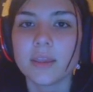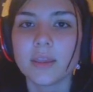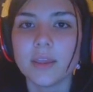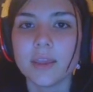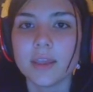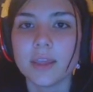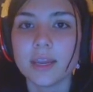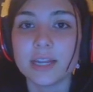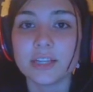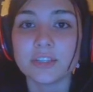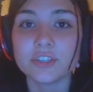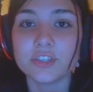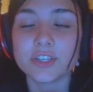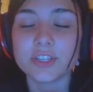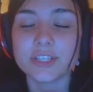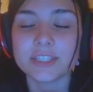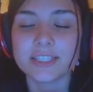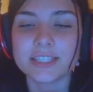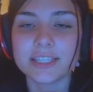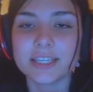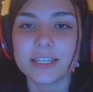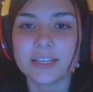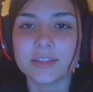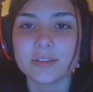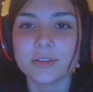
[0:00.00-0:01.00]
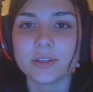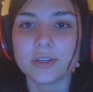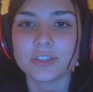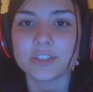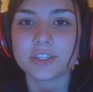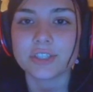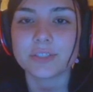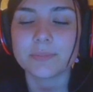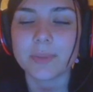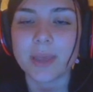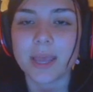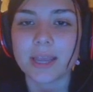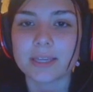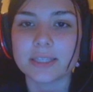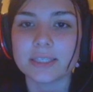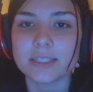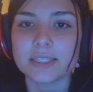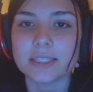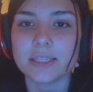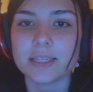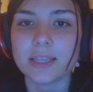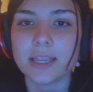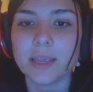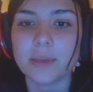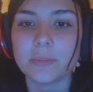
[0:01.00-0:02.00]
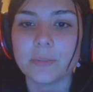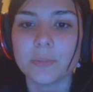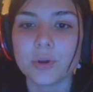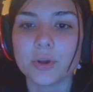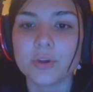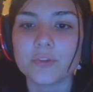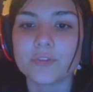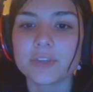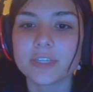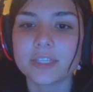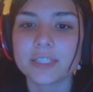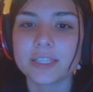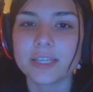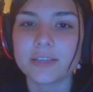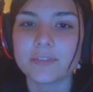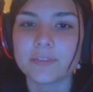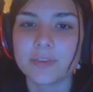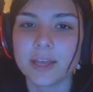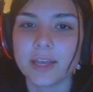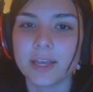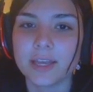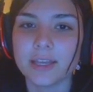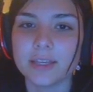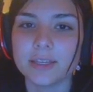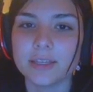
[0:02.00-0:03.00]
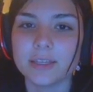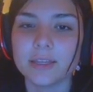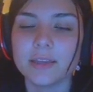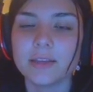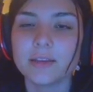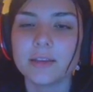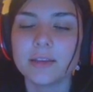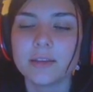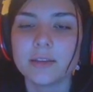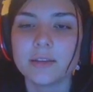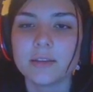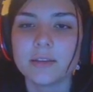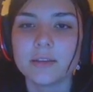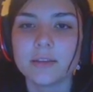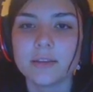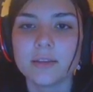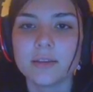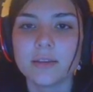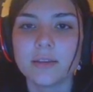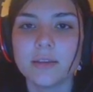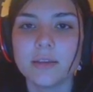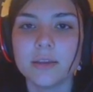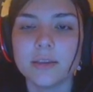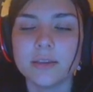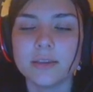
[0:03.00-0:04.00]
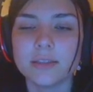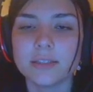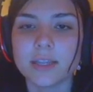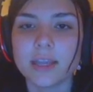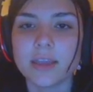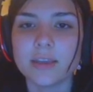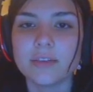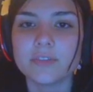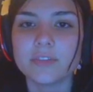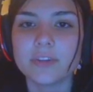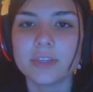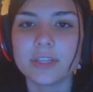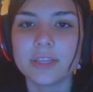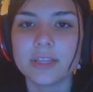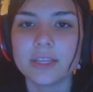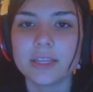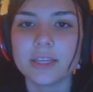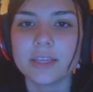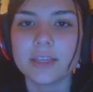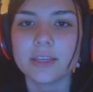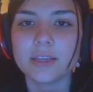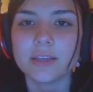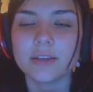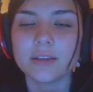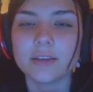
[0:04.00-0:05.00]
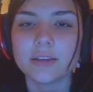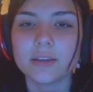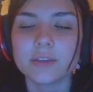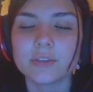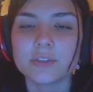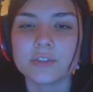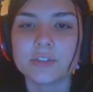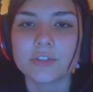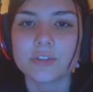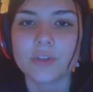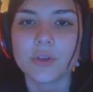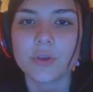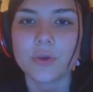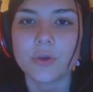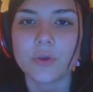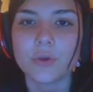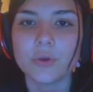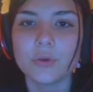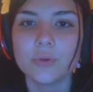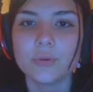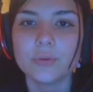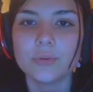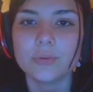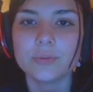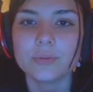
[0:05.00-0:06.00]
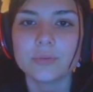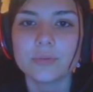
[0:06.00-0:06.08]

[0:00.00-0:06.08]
And as you can see, it launches back into the game perfectly fine and everything, so